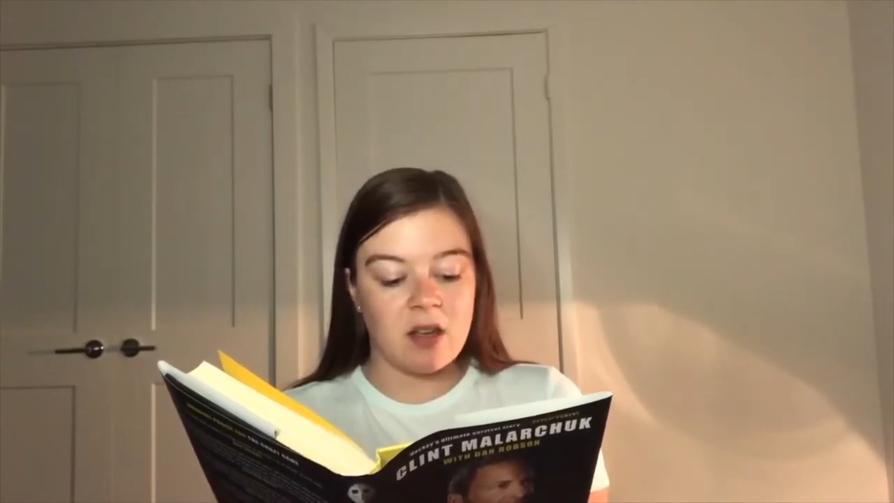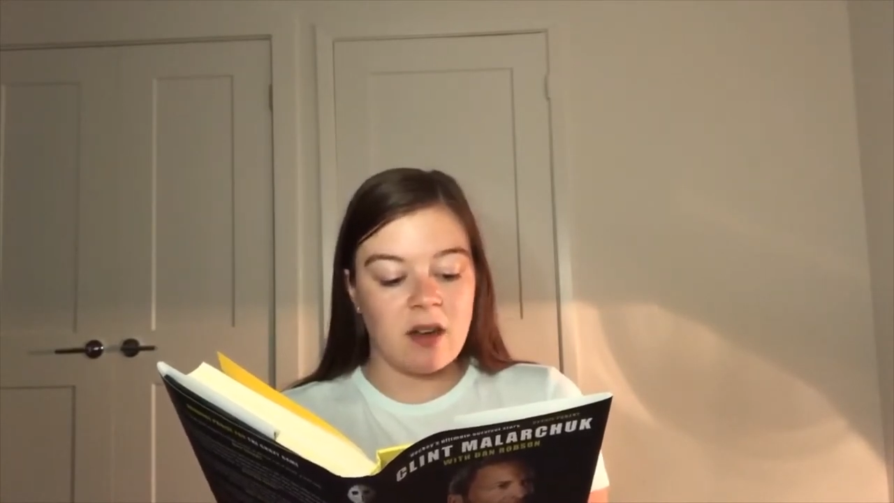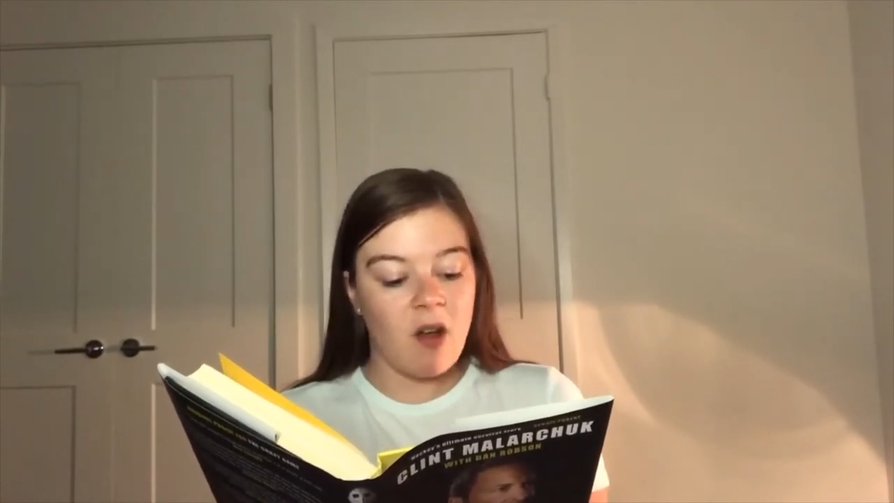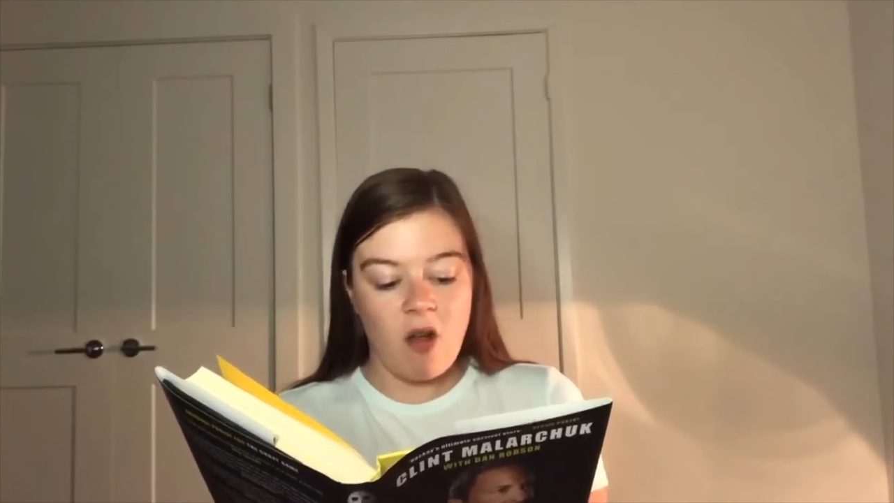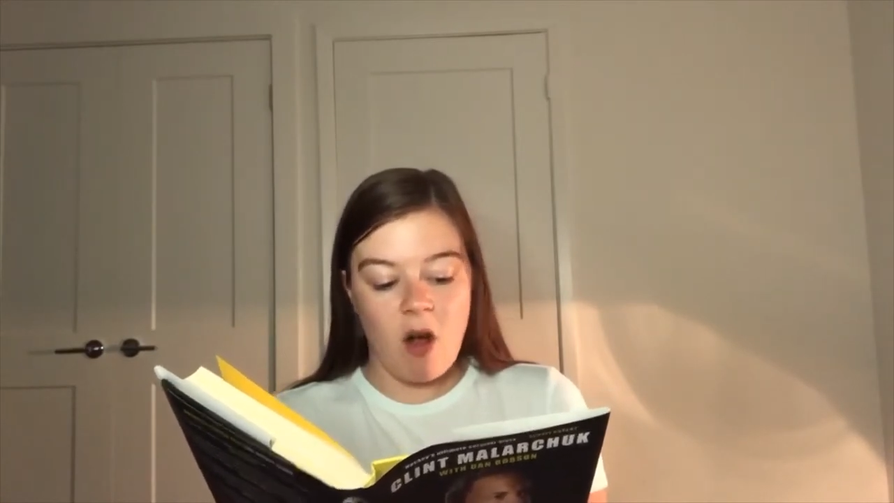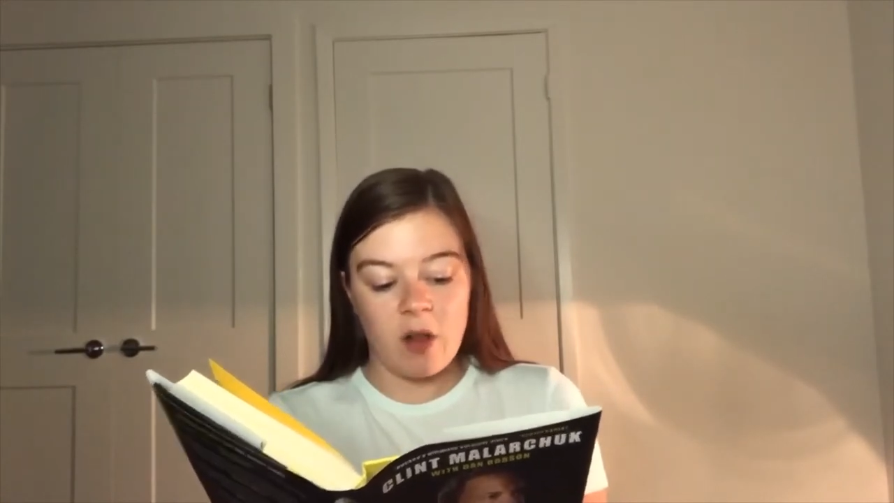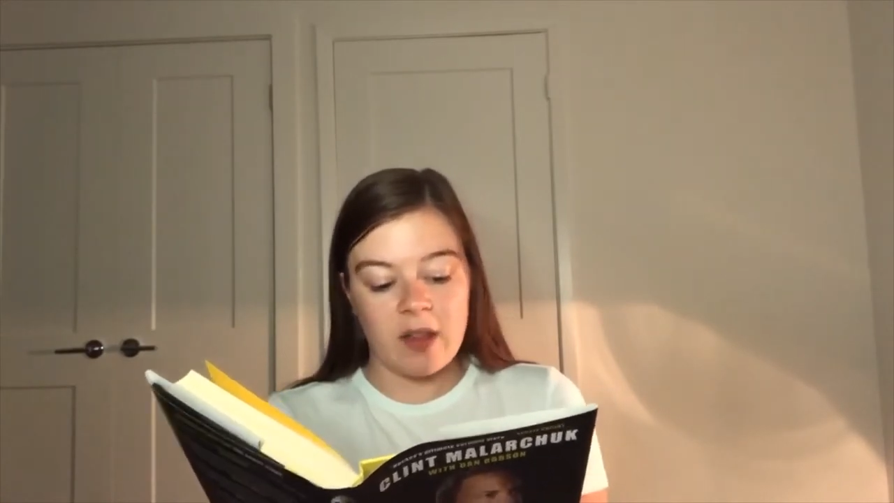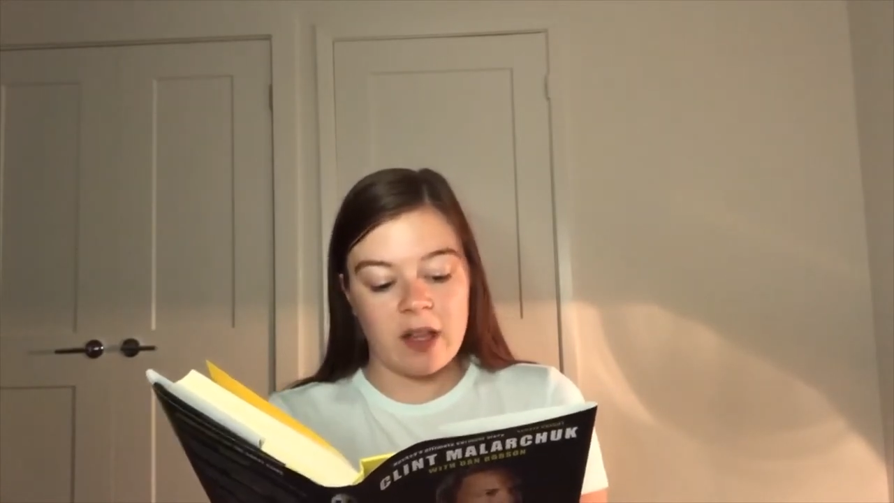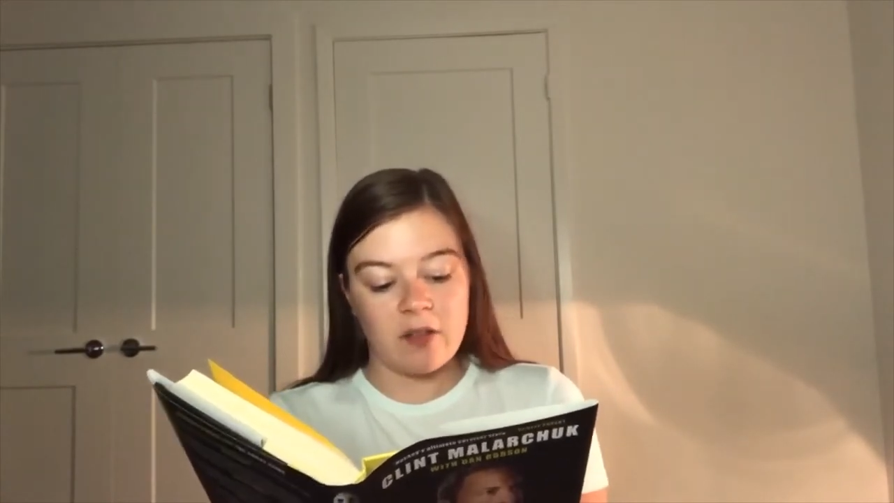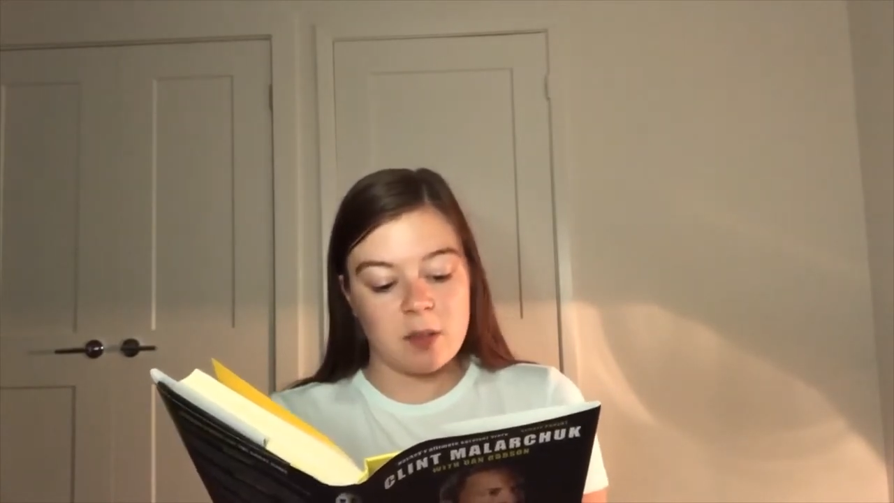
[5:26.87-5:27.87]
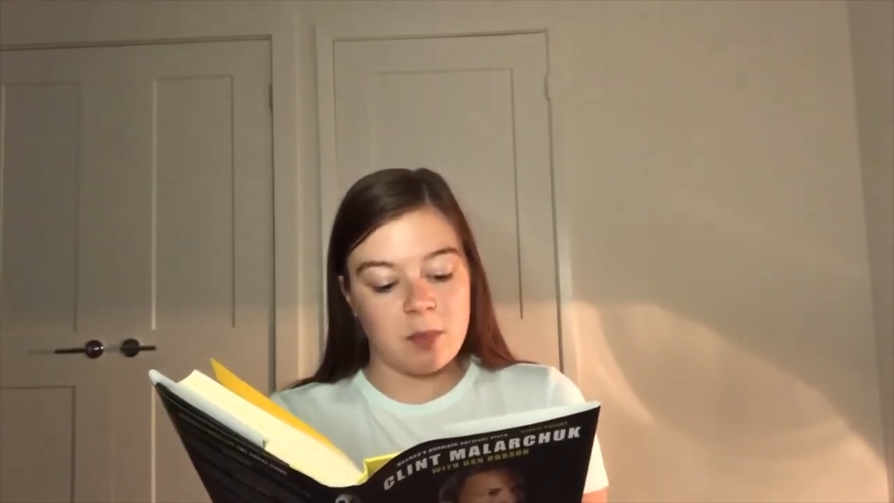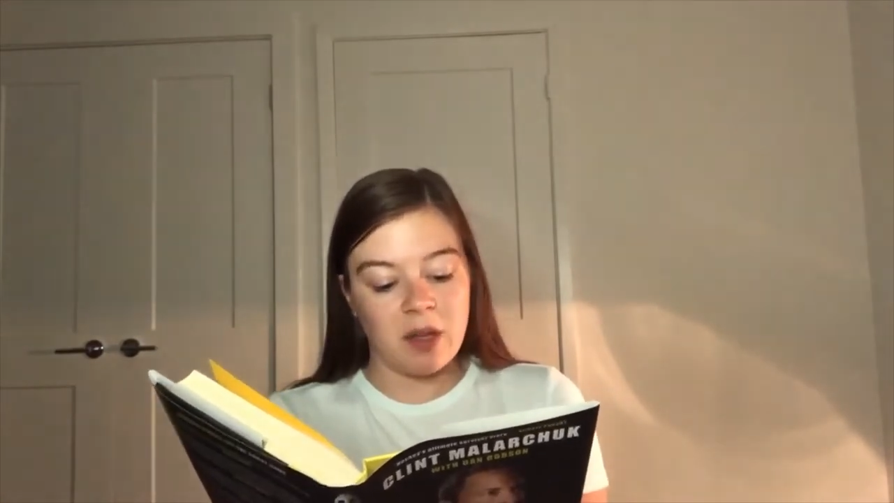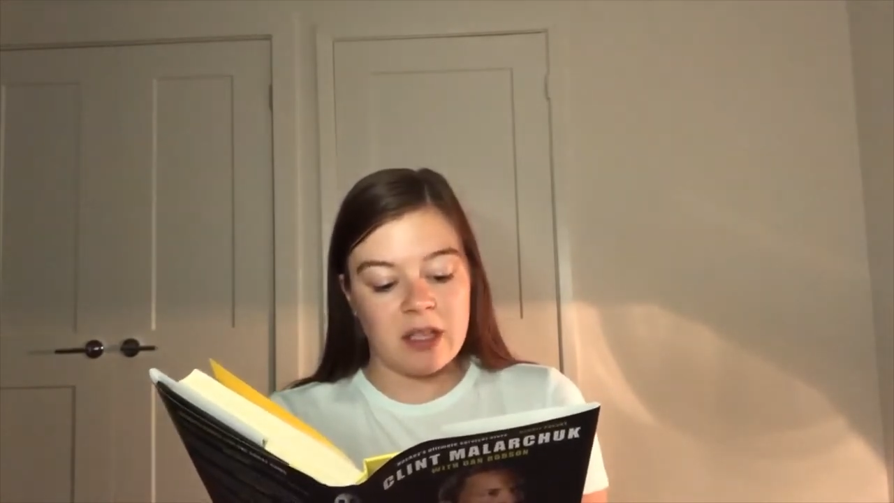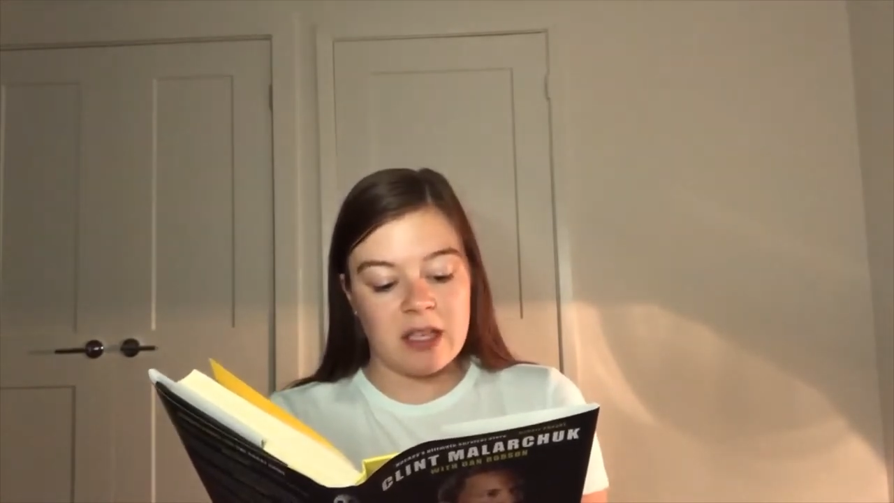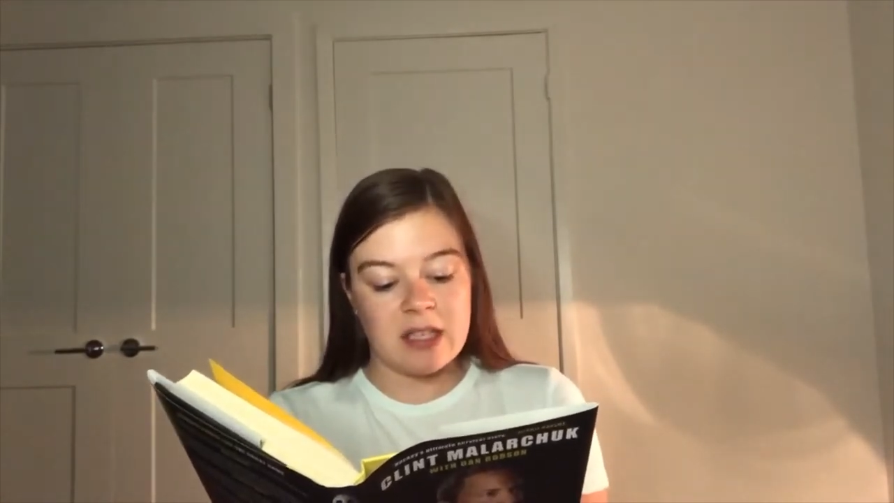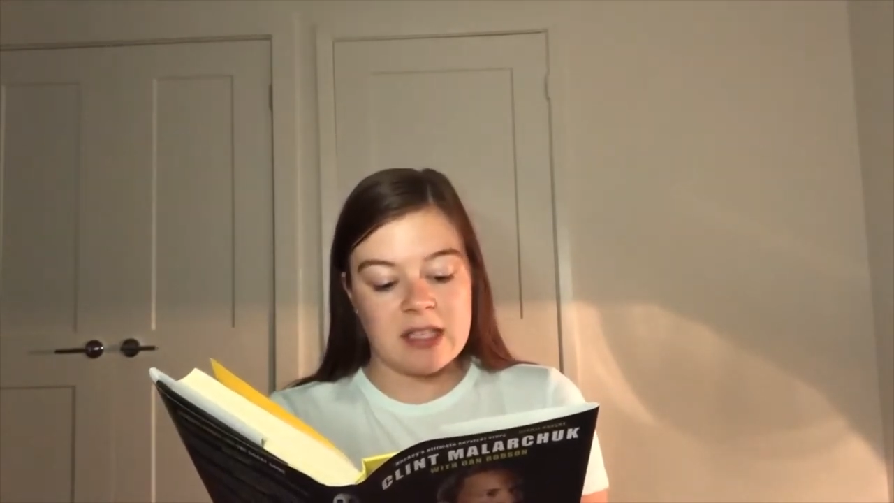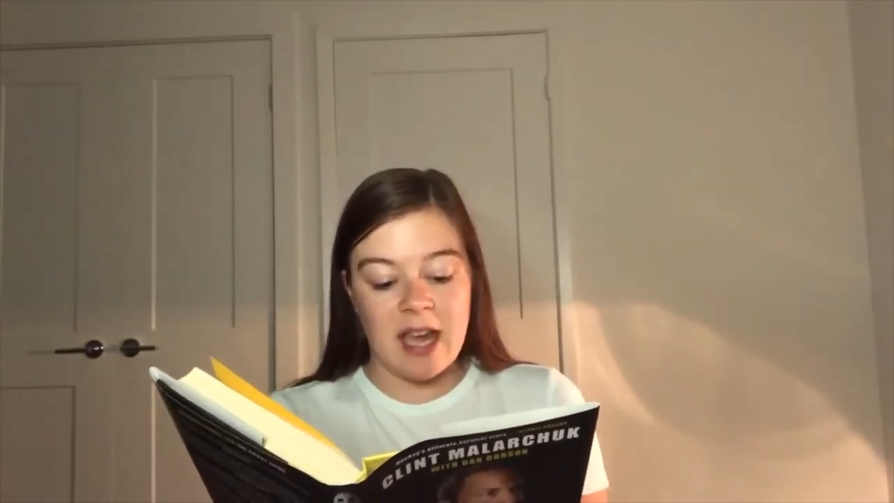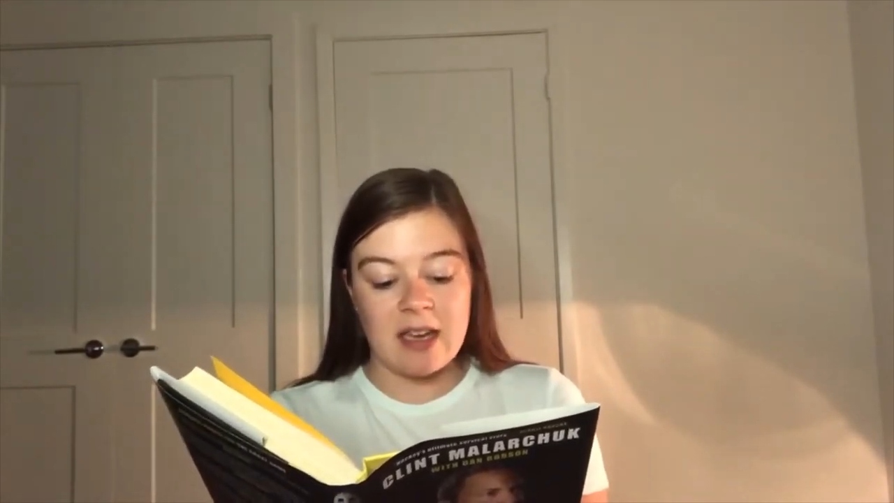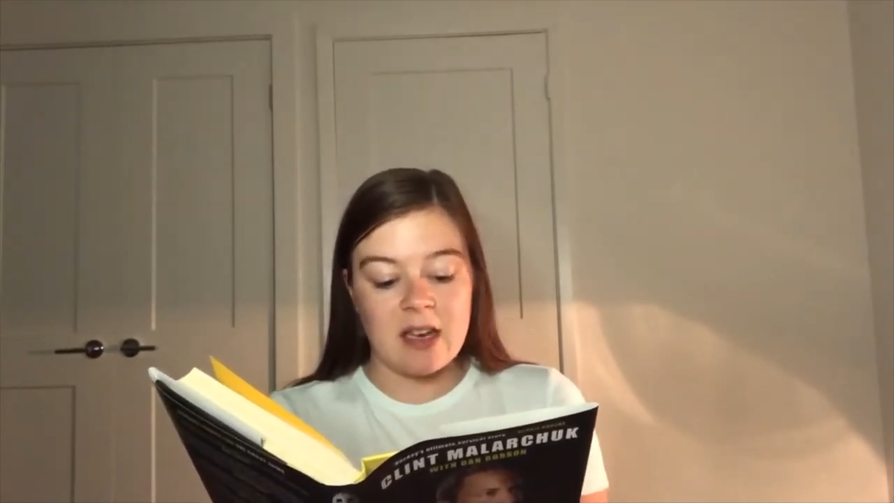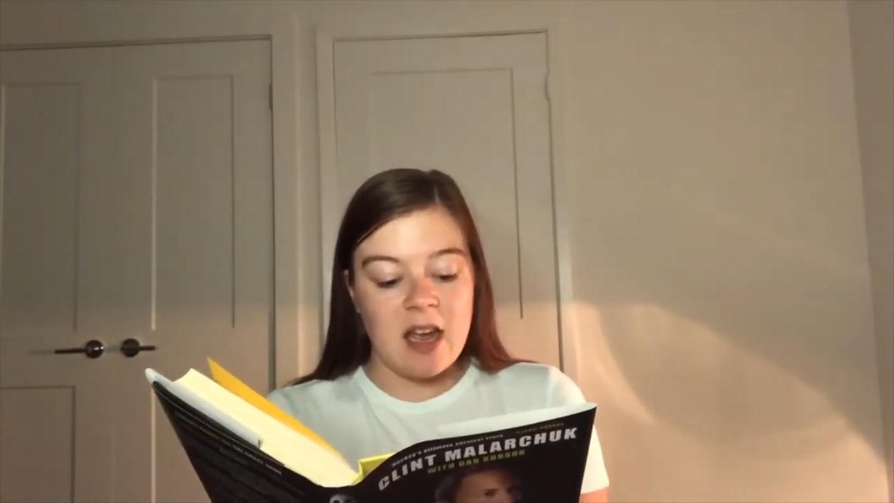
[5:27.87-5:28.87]
on alcohol that left a bullet in his
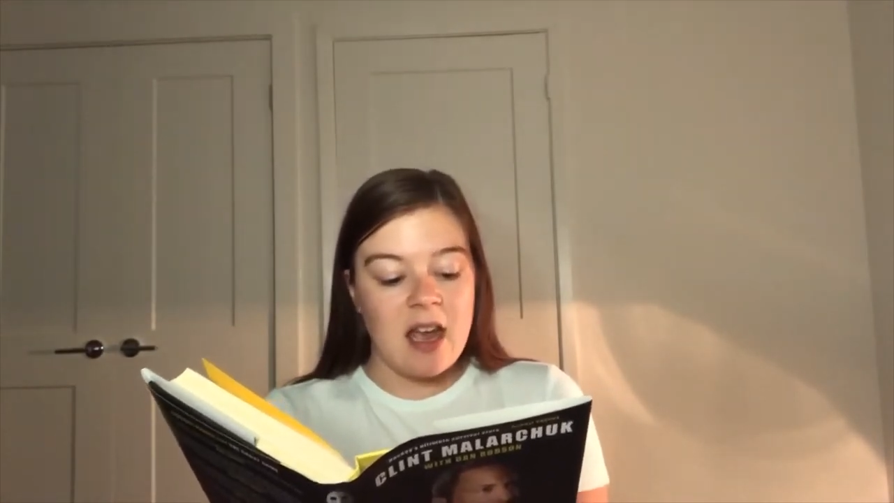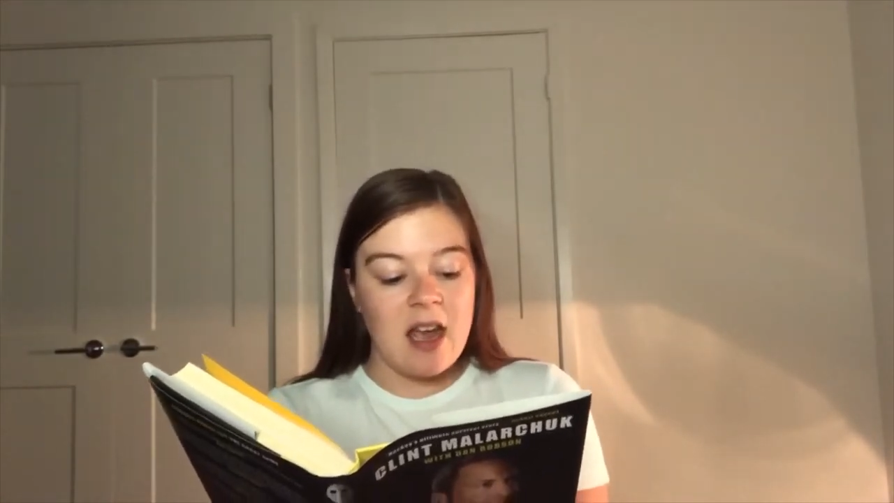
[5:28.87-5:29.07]
head